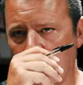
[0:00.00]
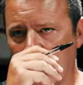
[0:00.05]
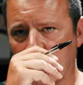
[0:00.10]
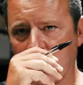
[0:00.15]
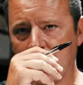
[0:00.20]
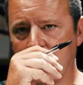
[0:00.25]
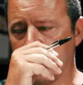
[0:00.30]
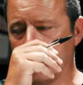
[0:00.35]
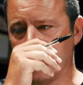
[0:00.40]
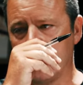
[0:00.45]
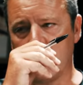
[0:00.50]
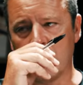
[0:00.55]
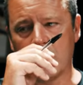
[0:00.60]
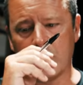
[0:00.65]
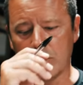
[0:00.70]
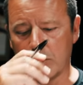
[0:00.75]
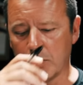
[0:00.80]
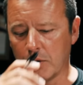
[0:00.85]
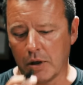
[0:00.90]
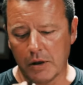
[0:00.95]
reckon you
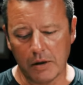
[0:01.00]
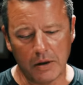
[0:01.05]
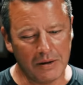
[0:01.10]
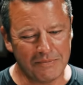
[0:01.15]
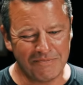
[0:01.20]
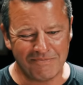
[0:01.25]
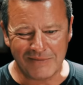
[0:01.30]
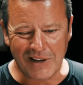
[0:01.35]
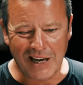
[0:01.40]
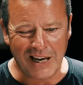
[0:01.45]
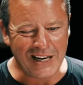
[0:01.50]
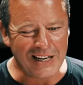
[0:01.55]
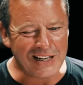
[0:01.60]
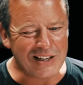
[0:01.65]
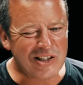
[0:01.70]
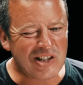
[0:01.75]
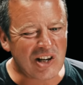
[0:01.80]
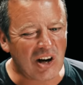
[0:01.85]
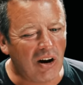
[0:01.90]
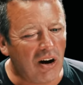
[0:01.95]
could do an
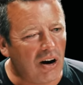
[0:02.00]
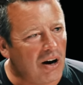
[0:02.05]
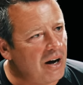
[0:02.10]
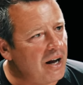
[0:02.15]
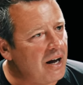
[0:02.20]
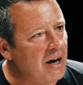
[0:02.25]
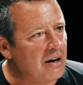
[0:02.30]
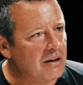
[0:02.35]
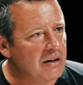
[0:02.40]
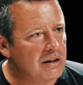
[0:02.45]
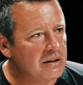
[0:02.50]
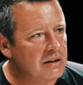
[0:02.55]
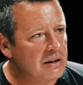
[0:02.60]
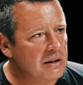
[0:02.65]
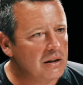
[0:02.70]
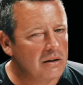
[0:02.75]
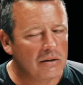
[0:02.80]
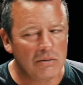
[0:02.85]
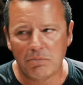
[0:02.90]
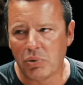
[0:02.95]
entire
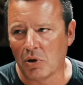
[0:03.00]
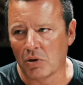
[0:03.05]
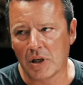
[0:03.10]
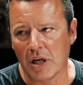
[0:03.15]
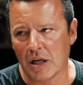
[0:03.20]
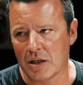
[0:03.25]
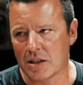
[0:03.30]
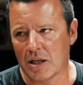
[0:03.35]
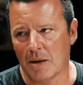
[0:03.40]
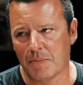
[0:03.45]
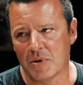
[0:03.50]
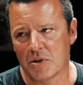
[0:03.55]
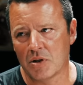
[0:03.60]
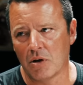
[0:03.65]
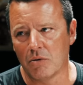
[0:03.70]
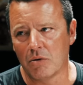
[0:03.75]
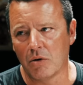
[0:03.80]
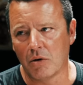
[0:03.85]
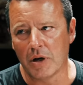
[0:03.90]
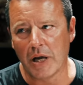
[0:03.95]
podcast
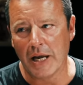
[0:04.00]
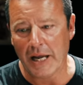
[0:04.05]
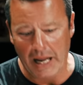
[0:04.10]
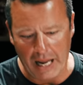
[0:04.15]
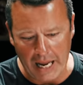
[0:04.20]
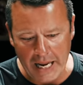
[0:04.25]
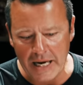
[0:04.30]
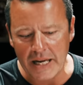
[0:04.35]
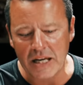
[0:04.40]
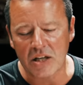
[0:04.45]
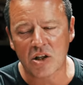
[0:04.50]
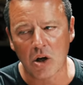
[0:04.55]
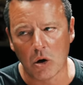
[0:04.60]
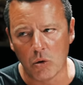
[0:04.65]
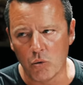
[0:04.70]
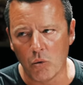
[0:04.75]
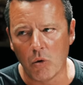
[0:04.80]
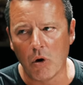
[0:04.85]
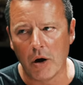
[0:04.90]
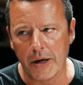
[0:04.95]
episode on in its
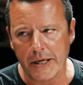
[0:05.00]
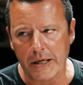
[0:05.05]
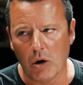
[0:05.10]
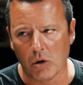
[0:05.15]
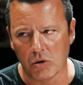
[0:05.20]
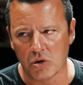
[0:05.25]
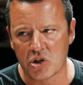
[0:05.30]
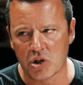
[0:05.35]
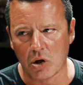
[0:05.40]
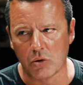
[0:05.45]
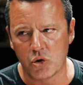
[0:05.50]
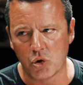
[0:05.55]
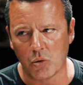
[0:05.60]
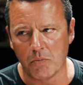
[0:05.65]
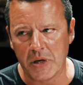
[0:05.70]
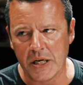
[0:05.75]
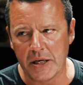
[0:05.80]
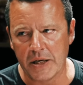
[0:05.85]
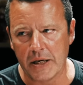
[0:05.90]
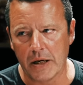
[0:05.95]
own right on social
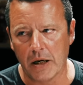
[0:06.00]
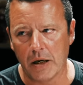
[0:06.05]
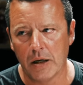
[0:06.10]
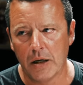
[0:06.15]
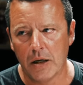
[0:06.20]
media,